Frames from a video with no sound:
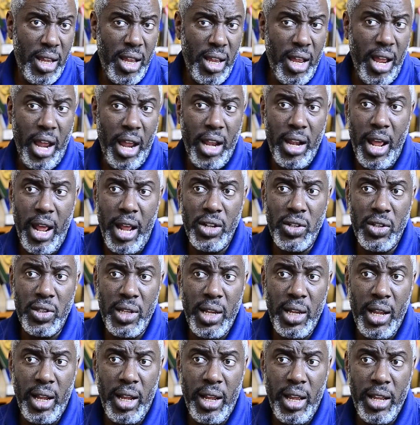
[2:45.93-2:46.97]
and
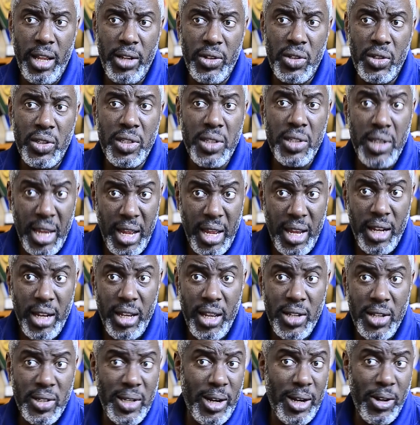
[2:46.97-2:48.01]
seeing its sin
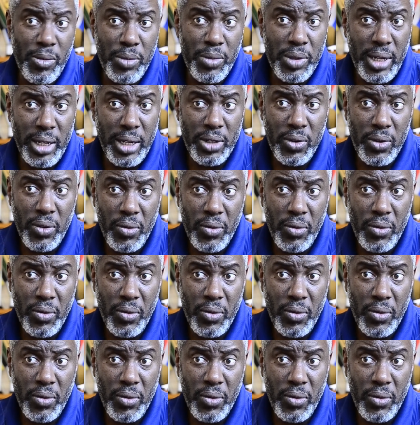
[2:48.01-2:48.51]
against our homosexual